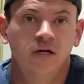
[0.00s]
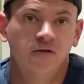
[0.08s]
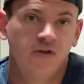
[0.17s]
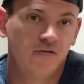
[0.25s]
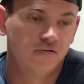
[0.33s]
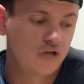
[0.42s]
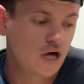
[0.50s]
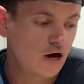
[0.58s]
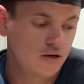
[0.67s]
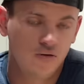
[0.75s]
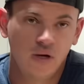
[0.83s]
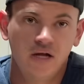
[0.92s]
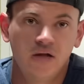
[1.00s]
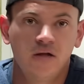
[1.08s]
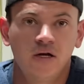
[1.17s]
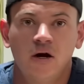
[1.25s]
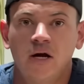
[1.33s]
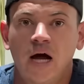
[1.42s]
If I've taught you
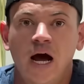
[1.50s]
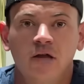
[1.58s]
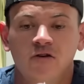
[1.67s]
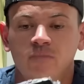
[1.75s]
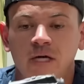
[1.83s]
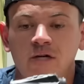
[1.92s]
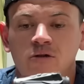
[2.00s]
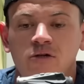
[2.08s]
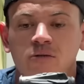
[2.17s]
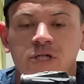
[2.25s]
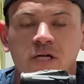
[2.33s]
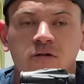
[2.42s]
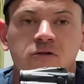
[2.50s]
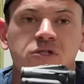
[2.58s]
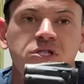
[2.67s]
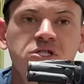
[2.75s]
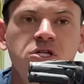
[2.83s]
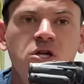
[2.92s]
anything on either of my YouTube channels,
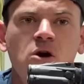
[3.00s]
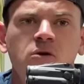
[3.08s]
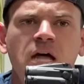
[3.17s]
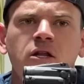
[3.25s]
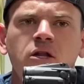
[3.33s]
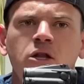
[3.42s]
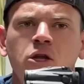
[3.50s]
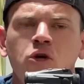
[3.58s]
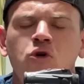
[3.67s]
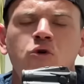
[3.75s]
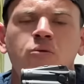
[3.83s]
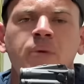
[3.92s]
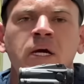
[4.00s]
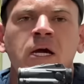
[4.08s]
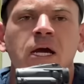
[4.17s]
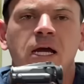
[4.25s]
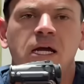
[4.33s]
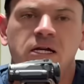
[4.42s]
just know that lube
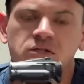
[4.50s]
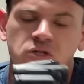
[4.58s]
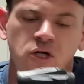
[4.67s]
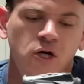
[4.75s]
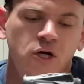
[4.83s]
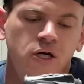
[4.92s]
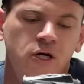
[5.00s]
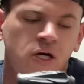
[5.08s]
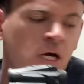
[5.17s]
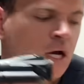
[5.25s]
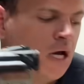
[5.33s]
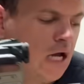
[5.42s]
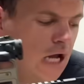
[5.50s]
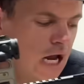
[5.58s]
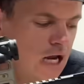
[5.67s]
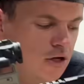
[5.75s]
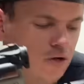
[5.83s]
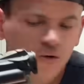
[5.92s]
is good
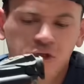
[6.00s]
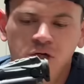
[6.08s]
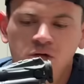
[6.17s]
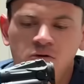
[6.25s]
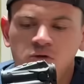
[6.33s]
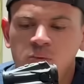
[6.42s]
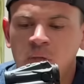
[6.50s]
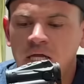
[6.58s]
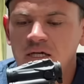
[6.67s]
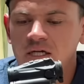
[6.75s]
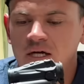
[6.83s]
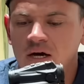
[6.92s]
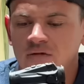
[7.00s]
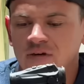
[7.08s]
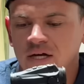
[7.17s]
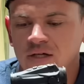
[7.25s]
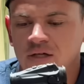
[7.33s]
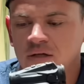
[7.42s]
and you should use plenty of
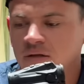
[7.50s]
it.